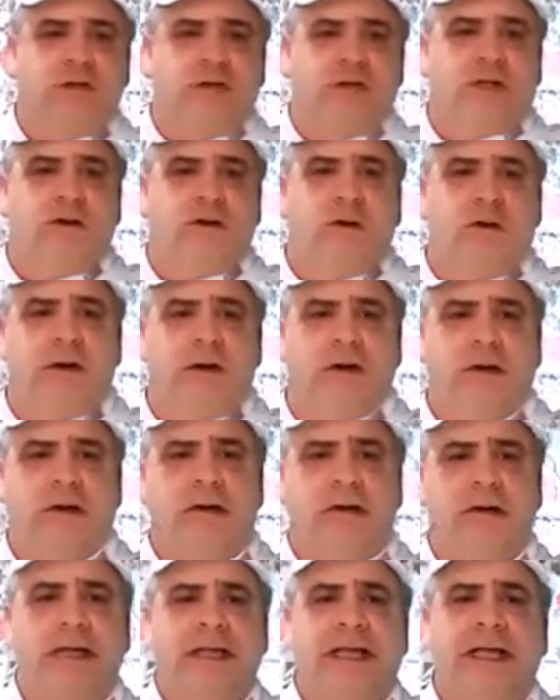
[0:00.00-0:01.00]
in the
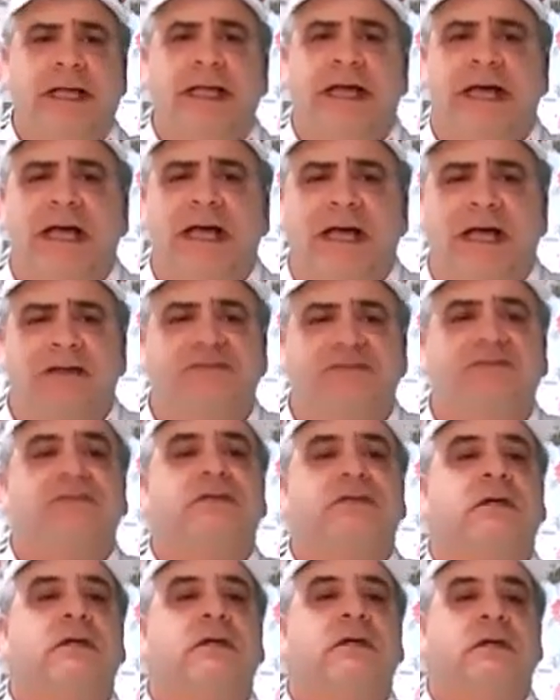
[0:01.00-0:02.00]
corner. Yes,
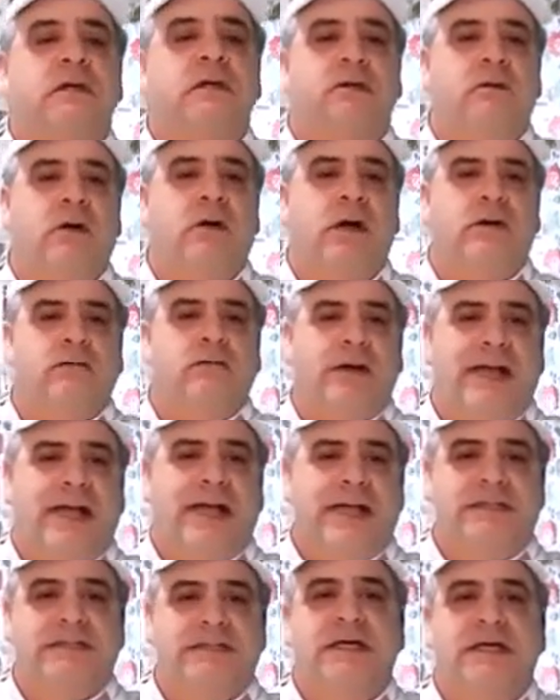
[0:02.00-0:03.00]
you're all right.
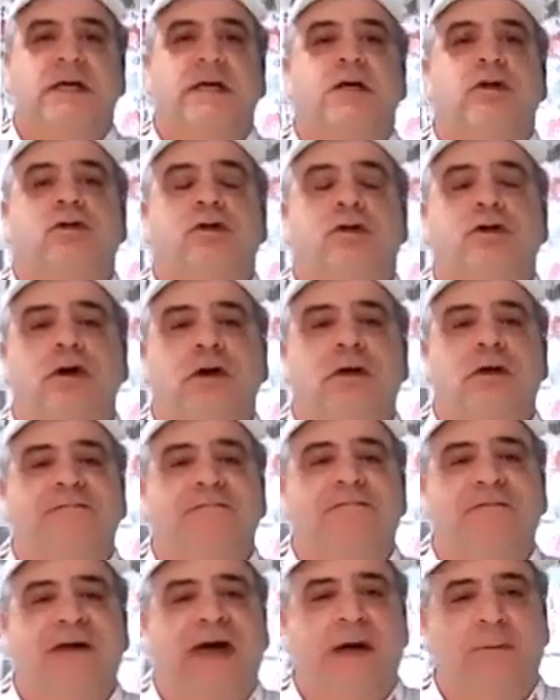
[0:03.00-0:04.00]
We're cooking
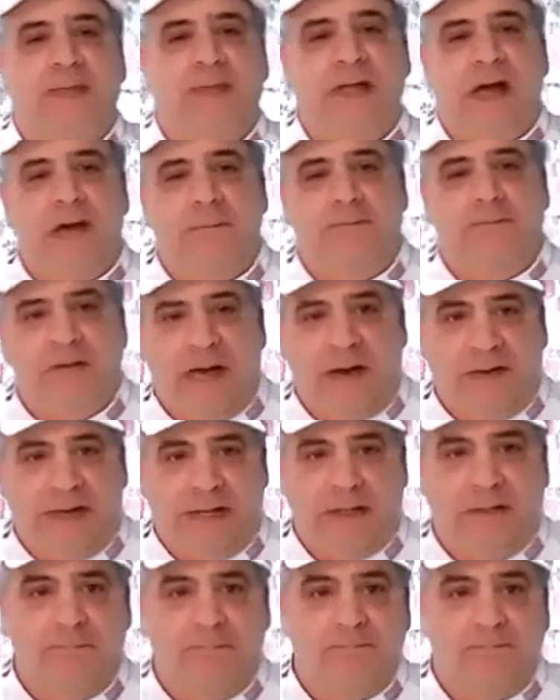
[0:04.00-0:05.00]
fat without browning.
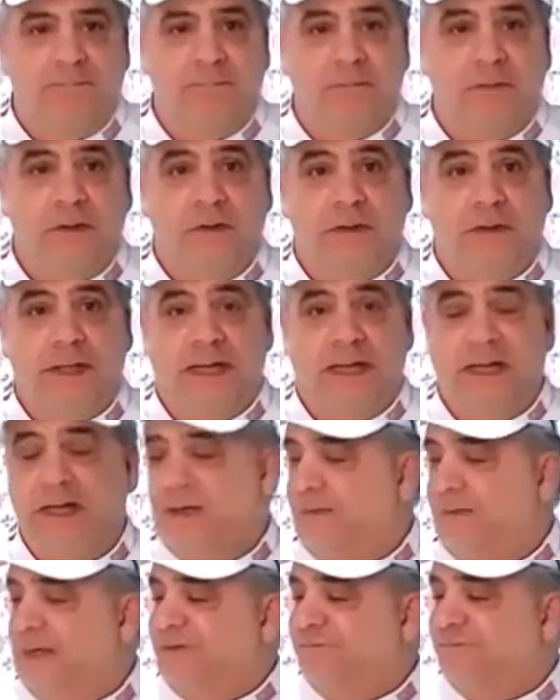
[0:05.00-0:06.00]
Okay,
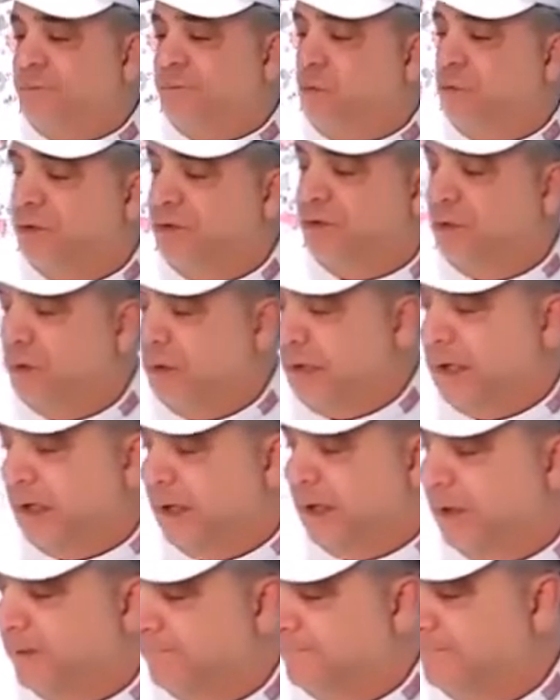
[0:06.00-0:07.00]
that's what we're doing
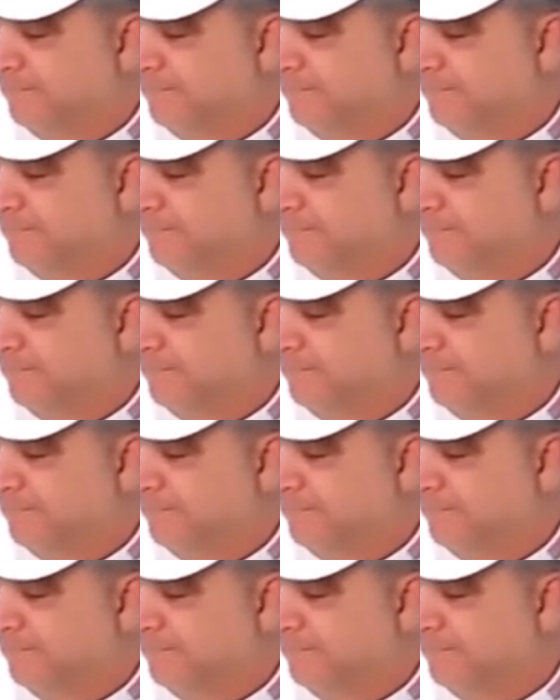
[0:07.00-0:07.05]
here.